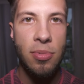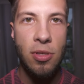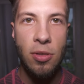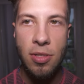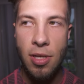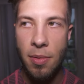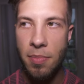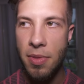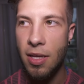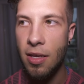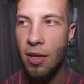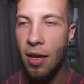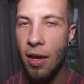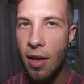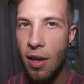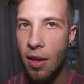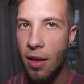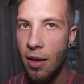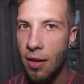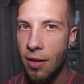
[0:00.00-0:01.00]
So something
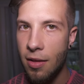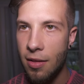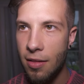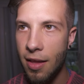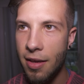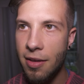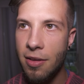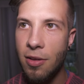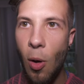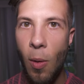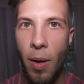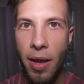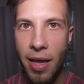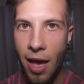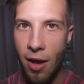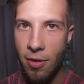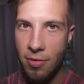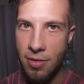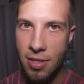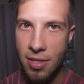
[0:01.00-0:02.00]
like going
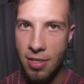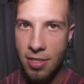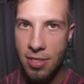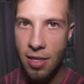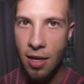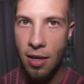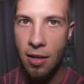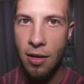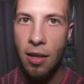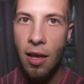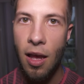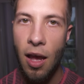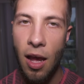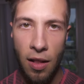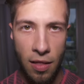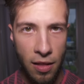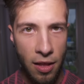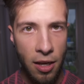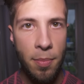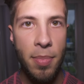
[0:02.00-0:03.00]
out into the sun,
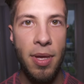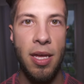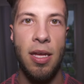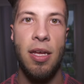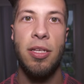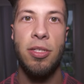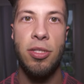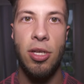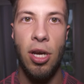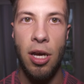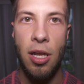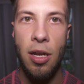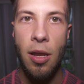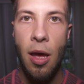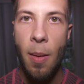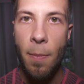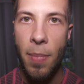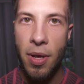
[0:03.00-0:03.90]
a little bit is good,